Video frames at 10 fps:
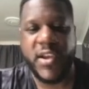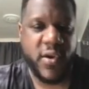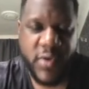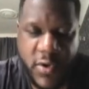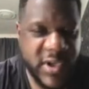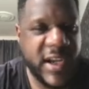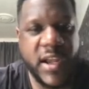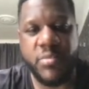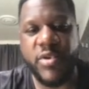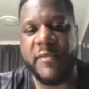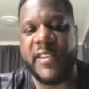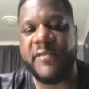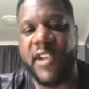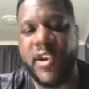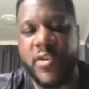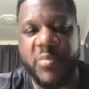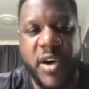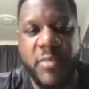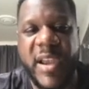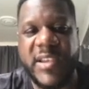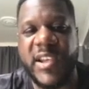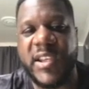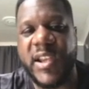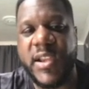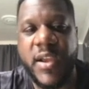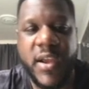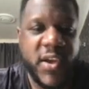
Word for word: know, go and check out the previous videos, but basically